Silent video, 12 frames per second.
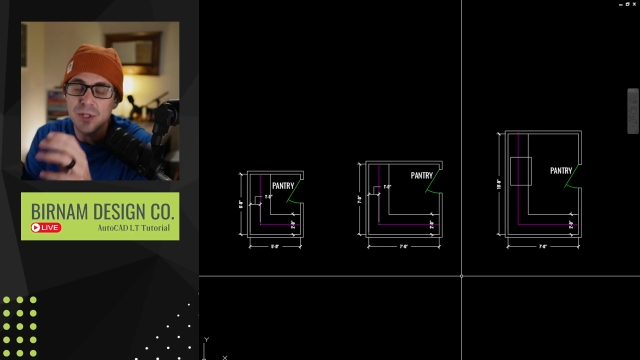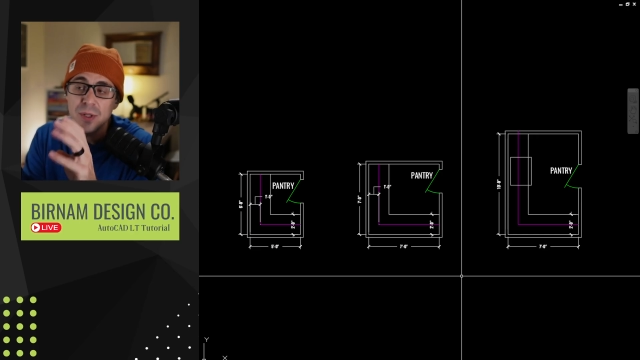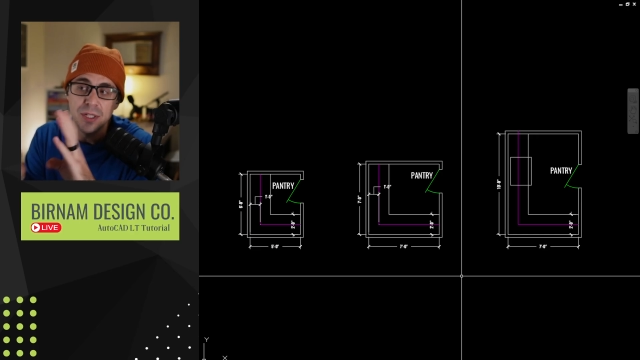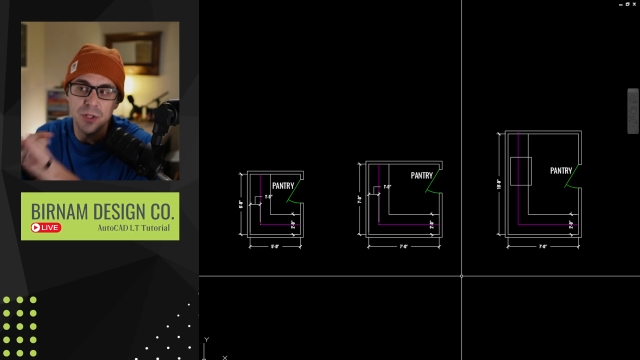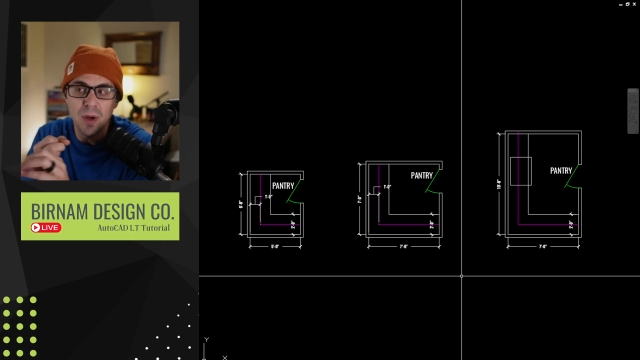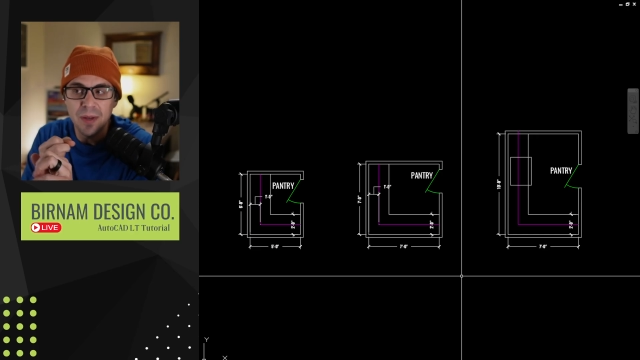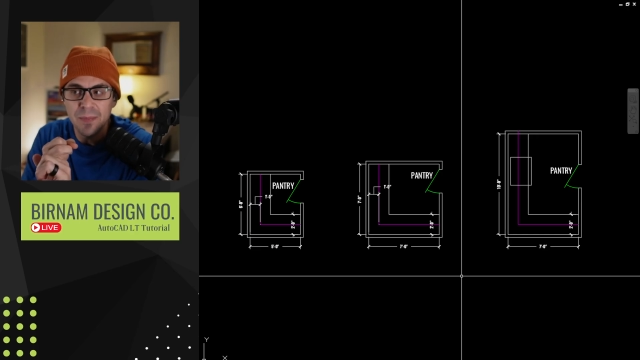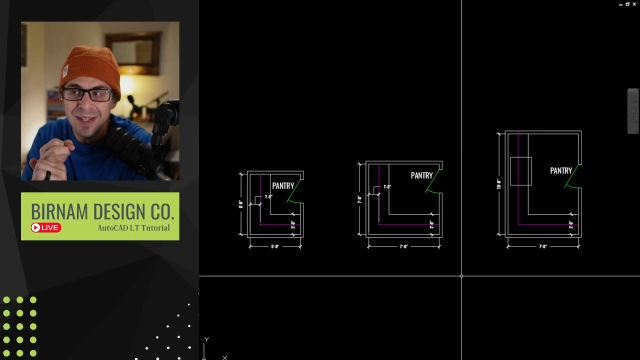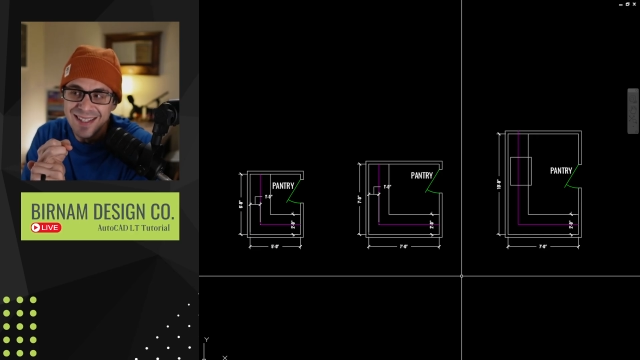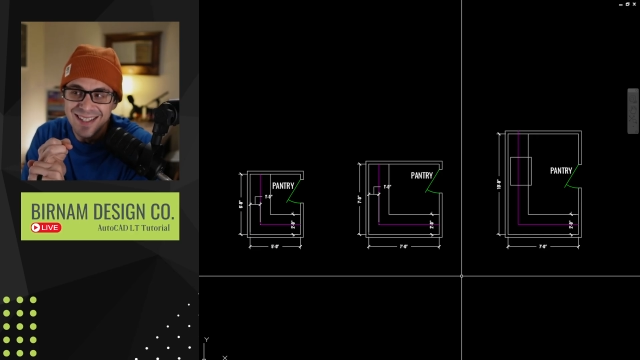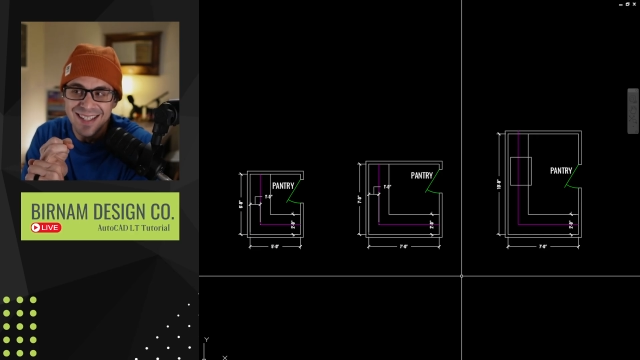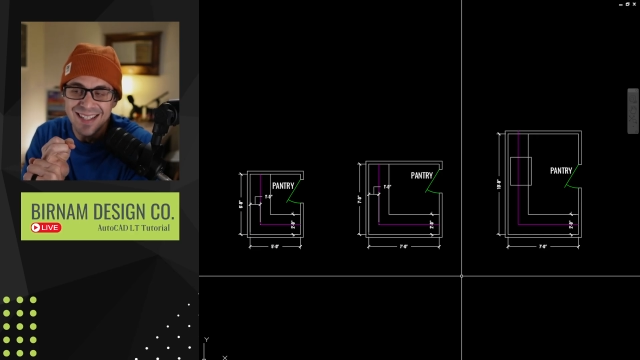you want me
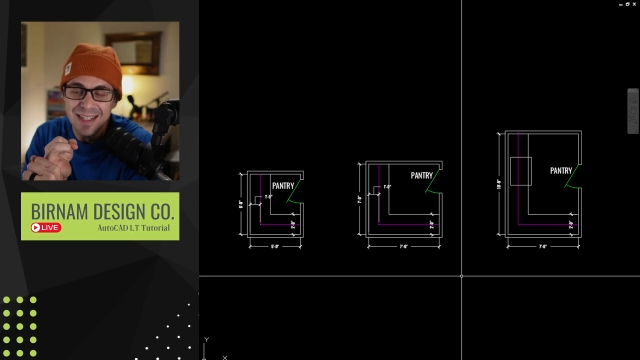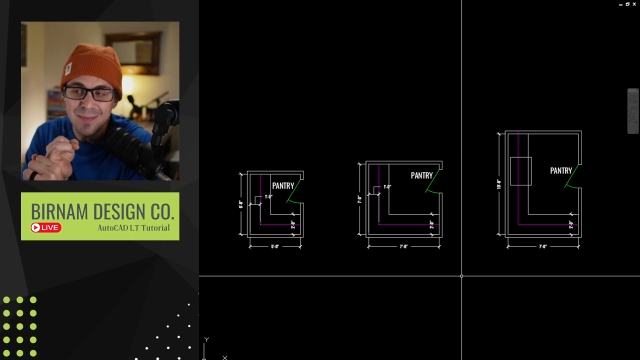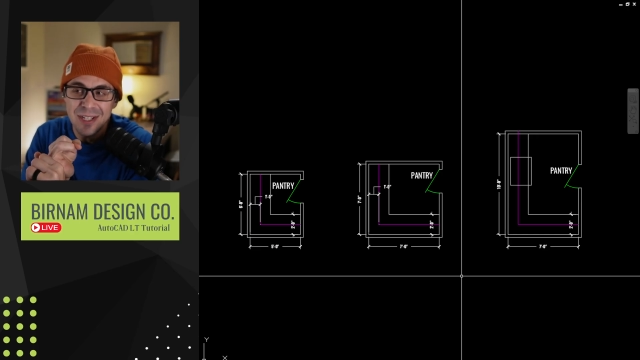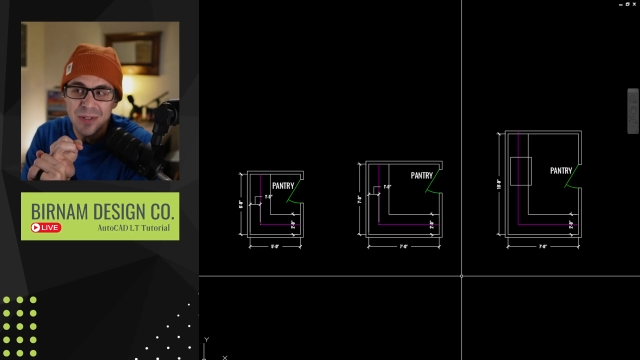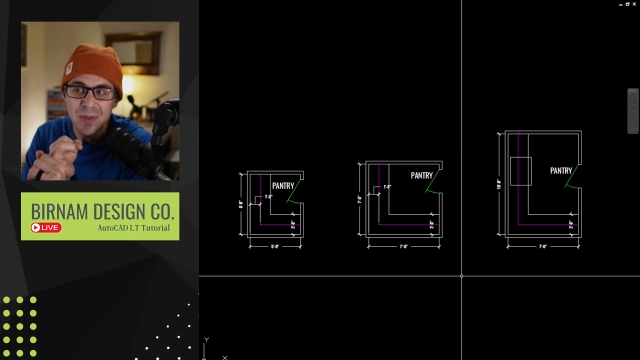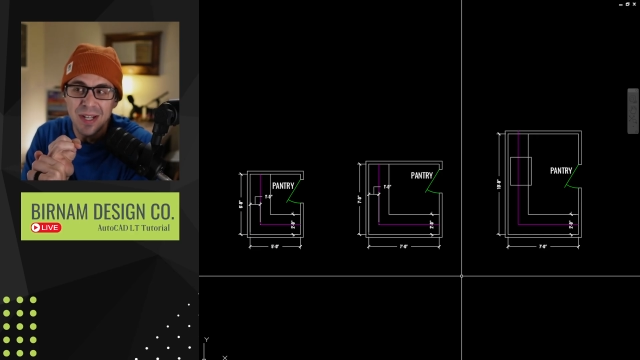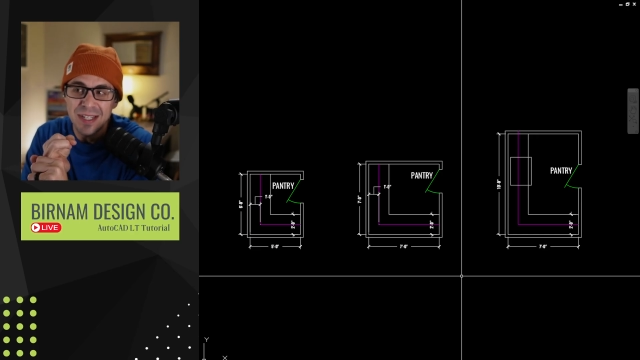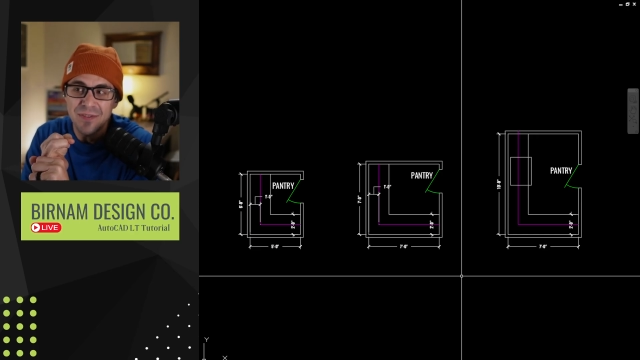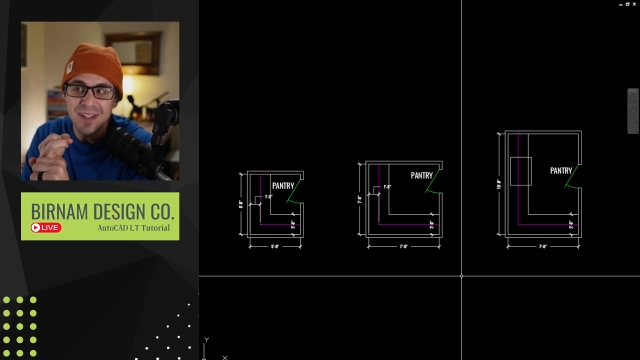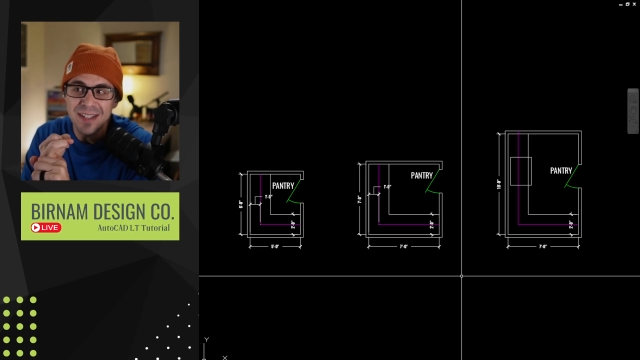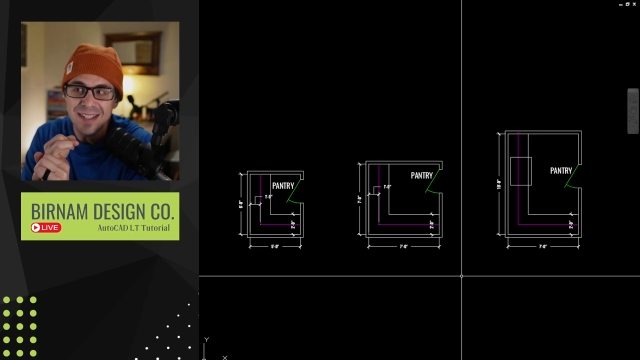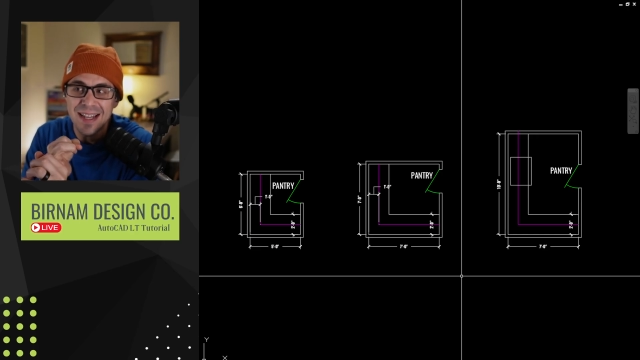to see me do a different
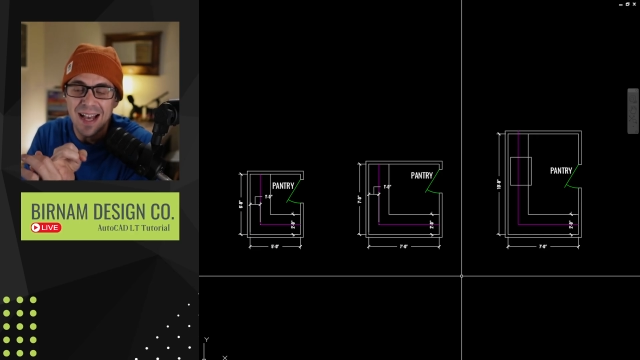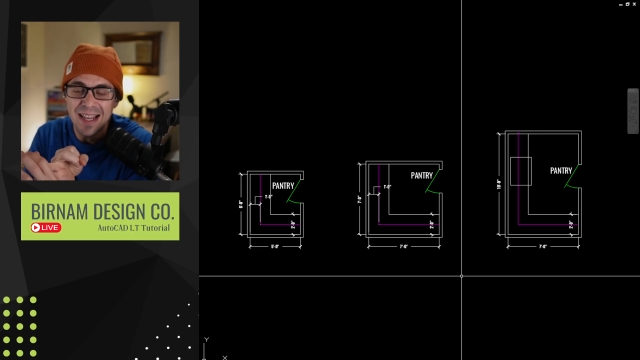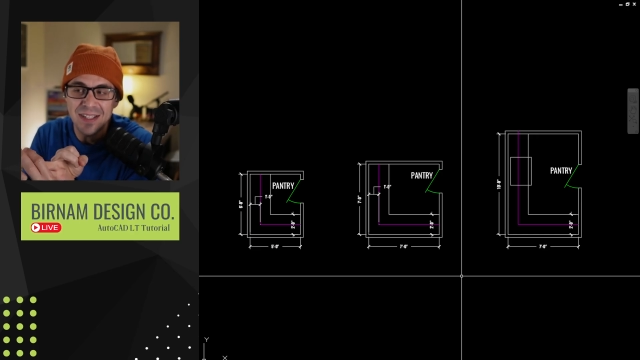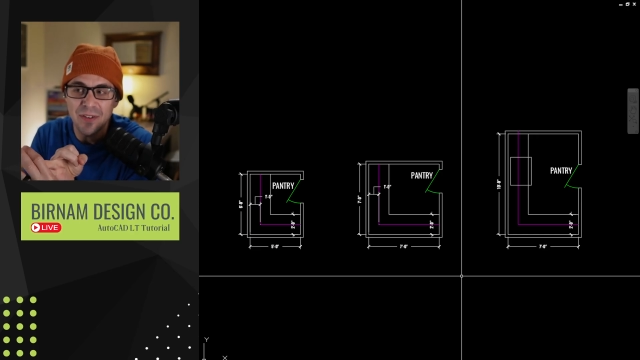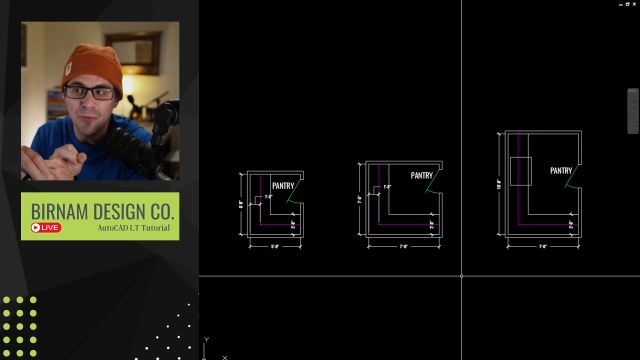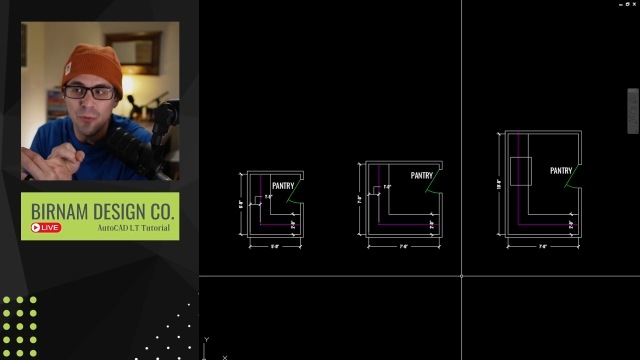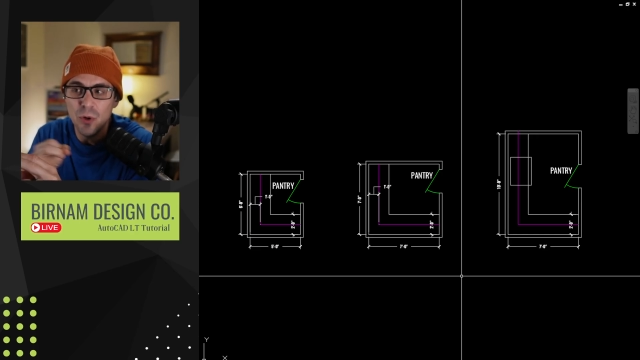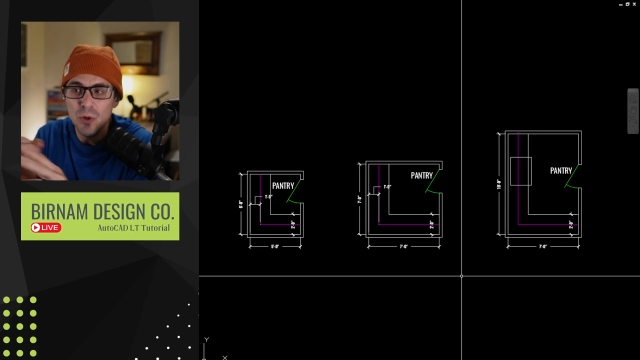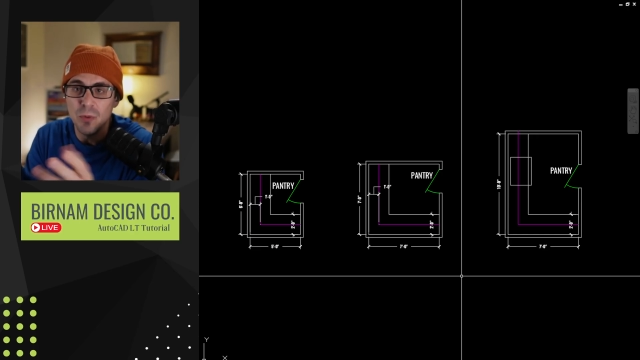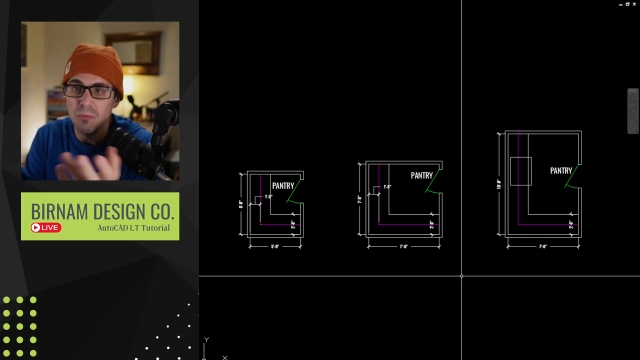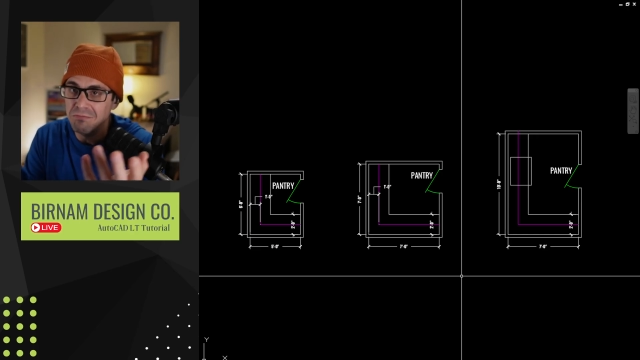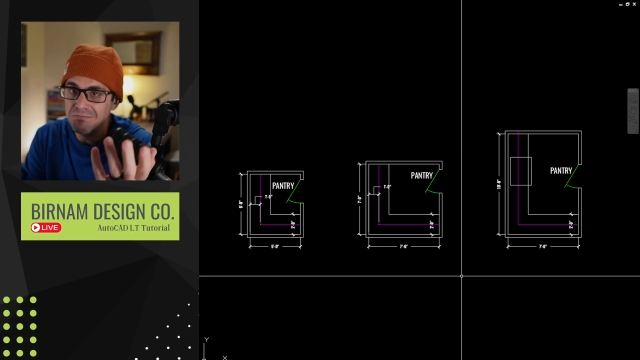size room,
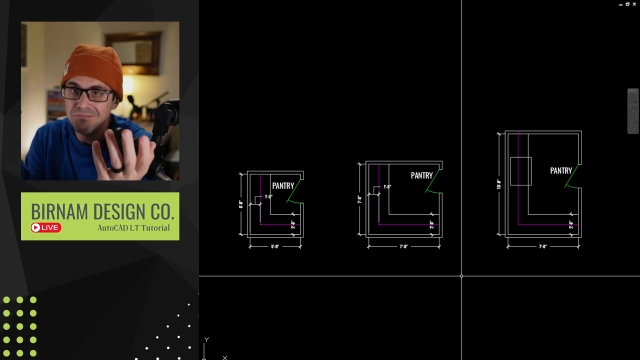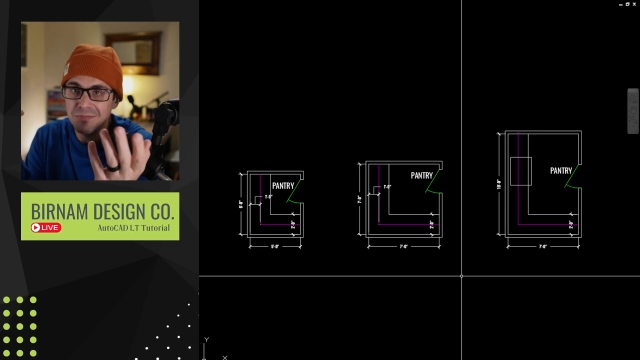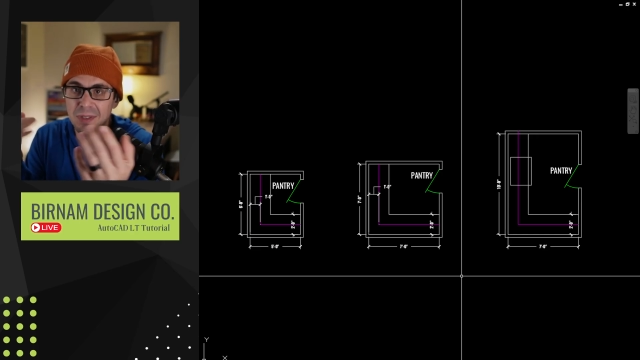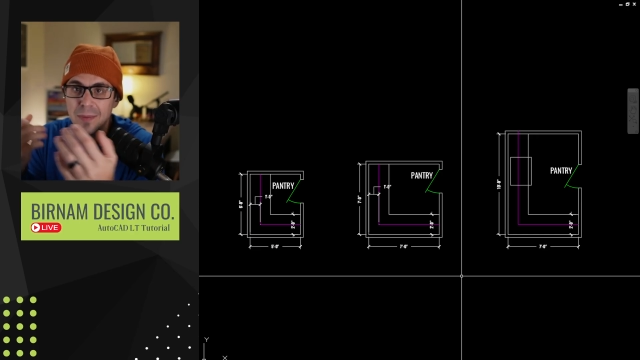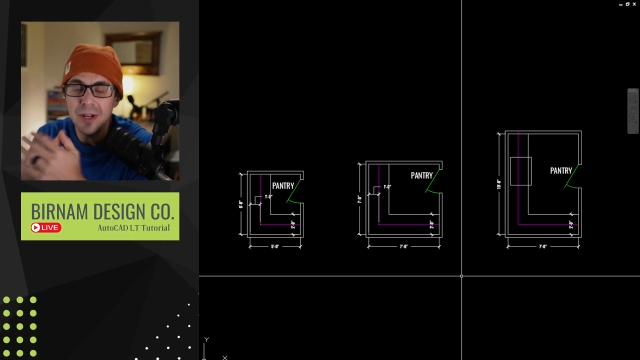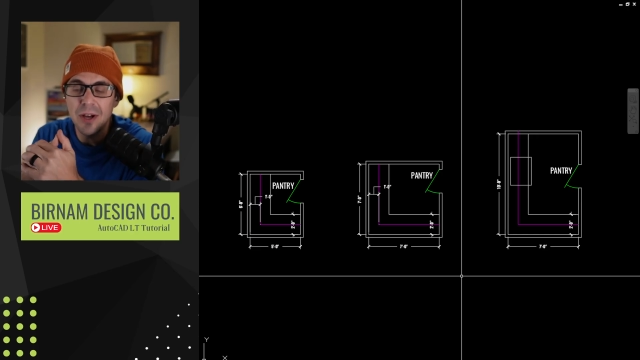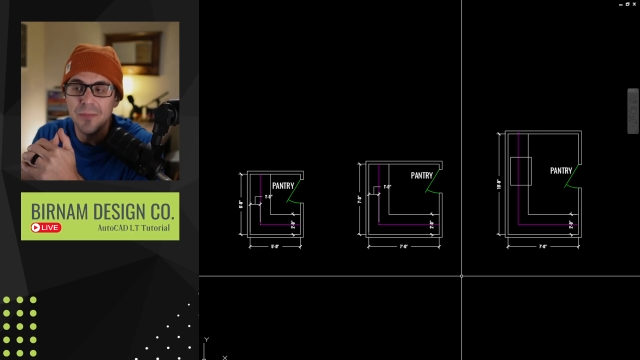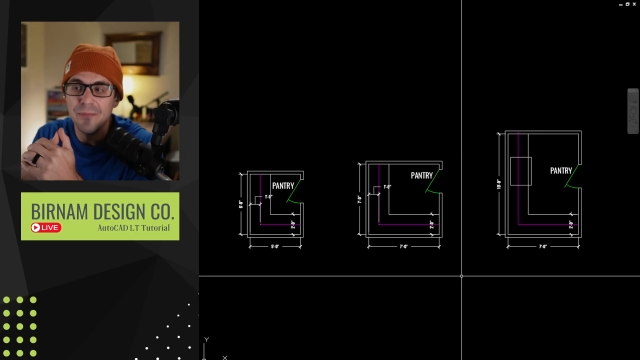let me know.